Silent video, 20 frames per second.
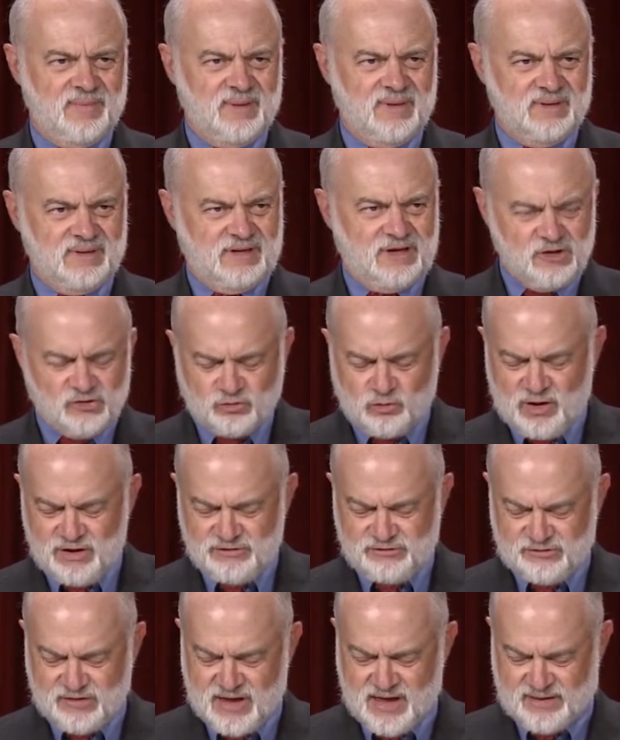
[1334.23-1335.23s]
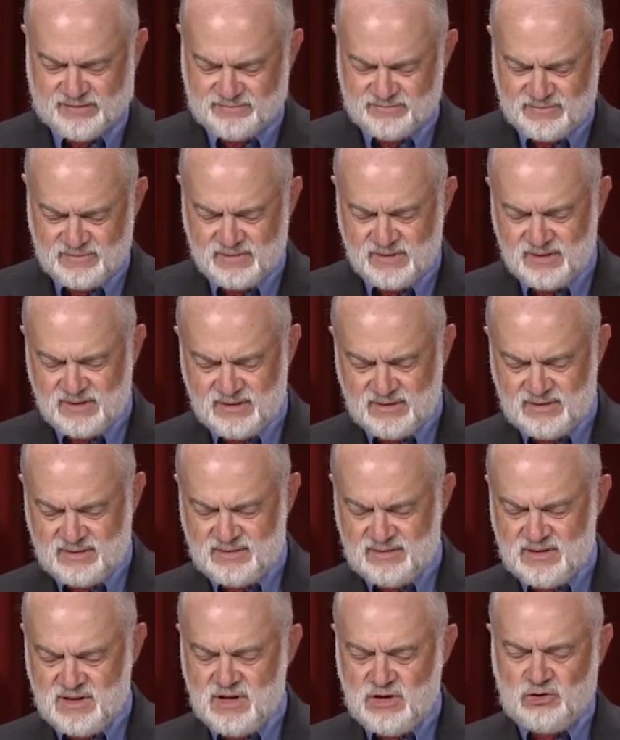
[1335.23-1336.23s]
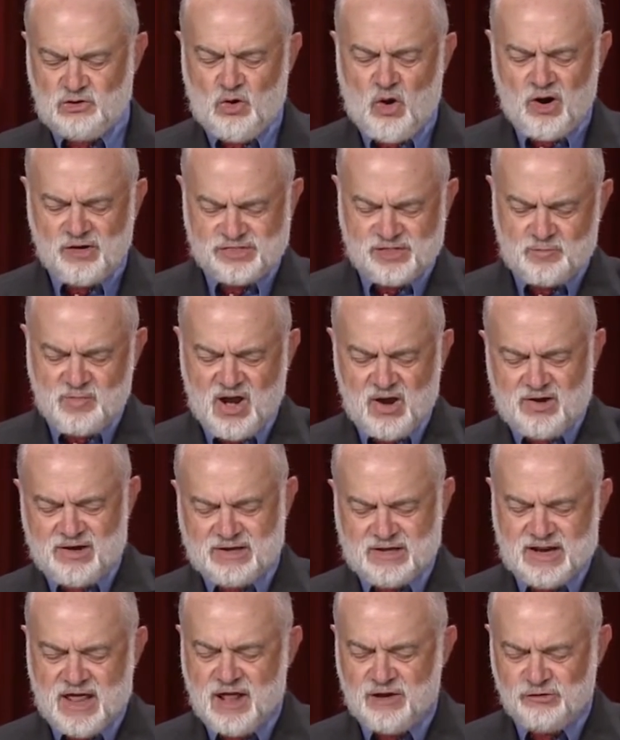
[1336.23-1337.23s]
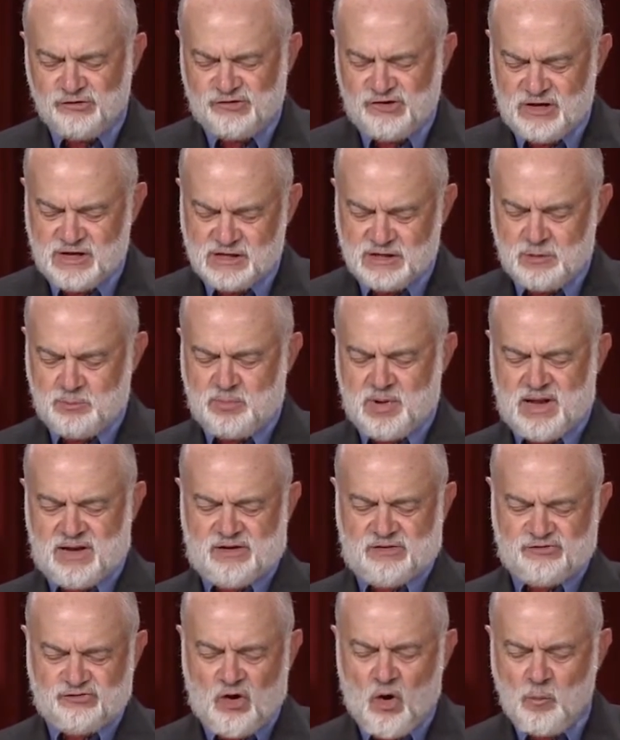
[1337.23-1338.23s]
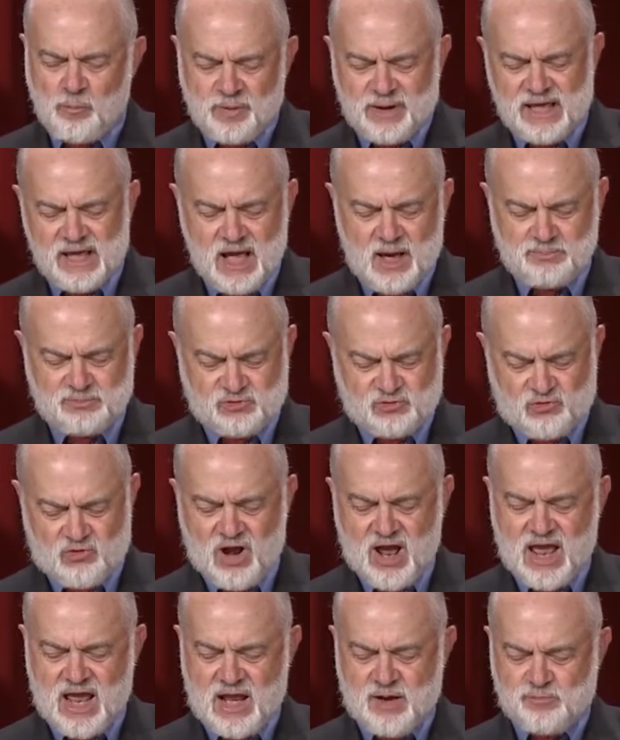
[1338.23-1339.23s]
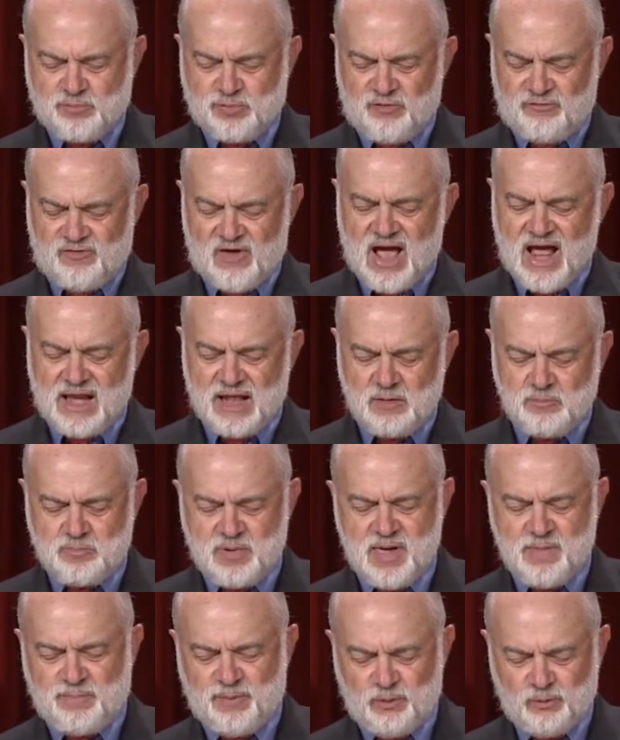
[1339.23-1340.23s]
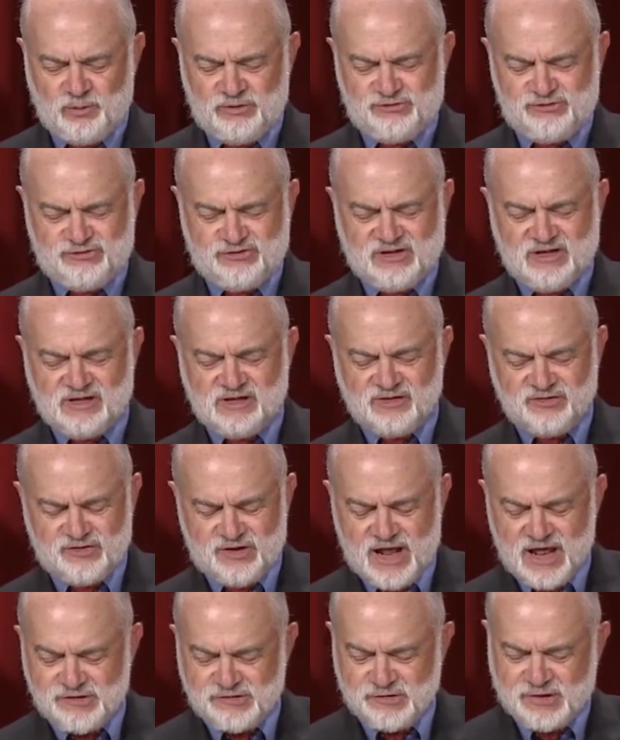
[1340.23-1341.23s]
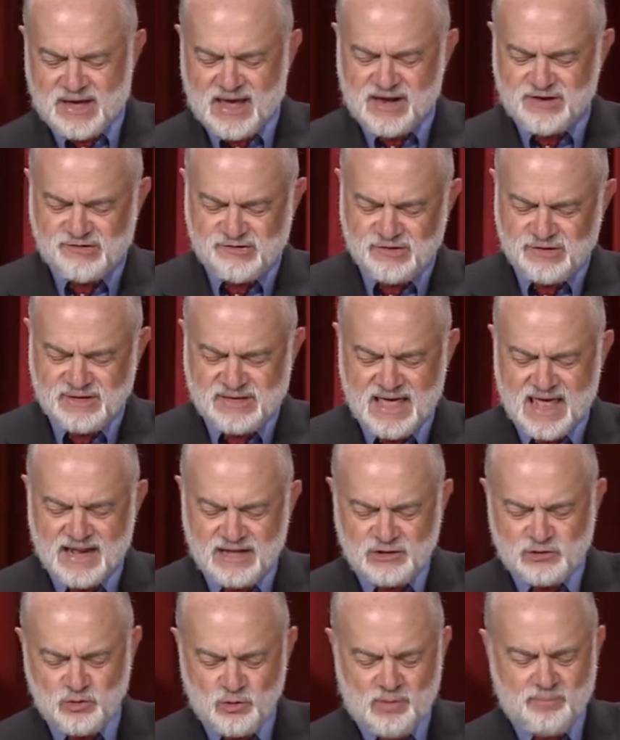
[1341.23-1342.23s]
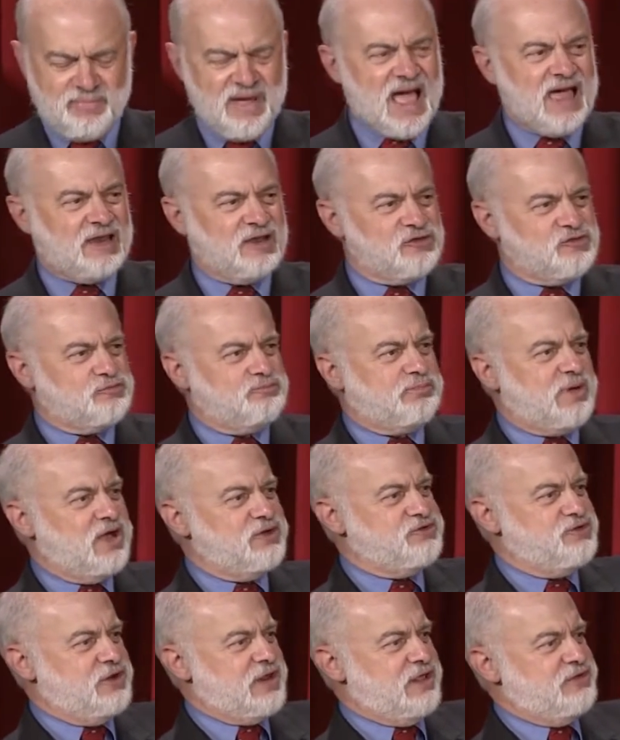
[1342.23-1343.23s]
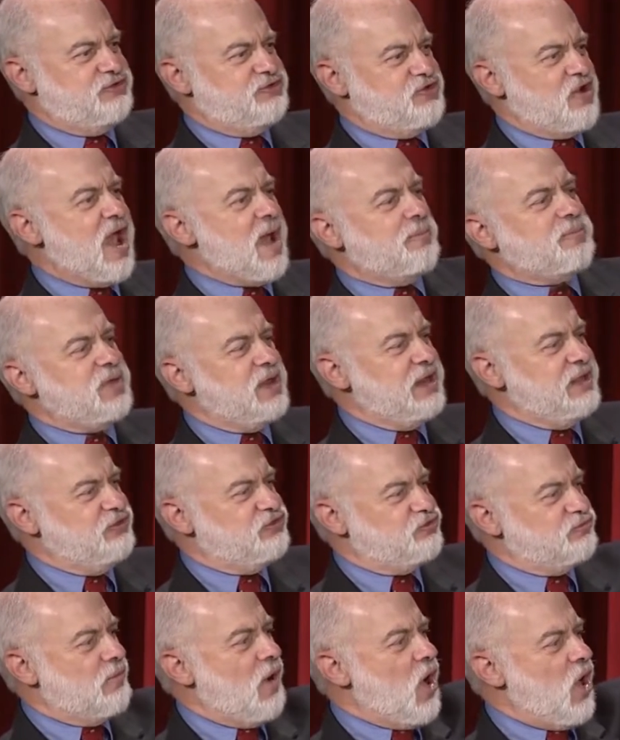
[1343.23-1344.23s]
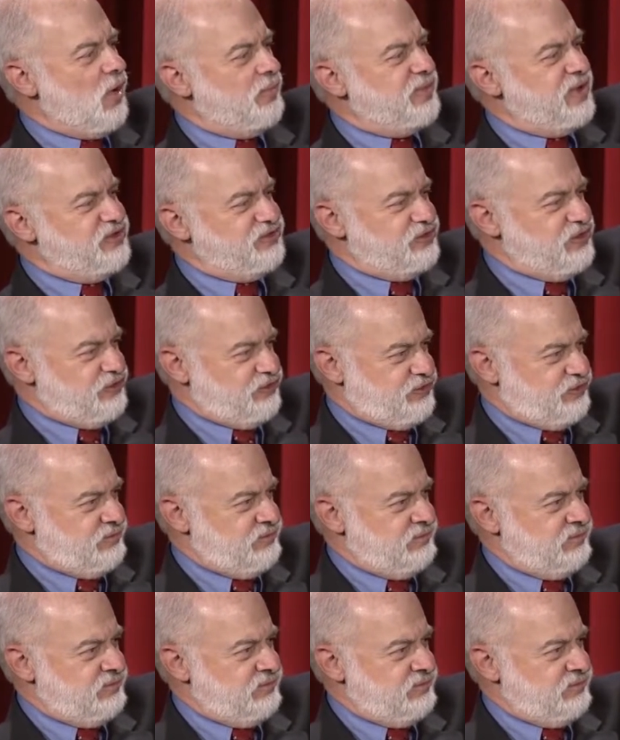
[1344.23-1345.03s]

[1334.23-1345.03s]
And here's what he said. North American energy independence, opening up trade, providing people with skills and education, getting to a balanced budget, and championing small business.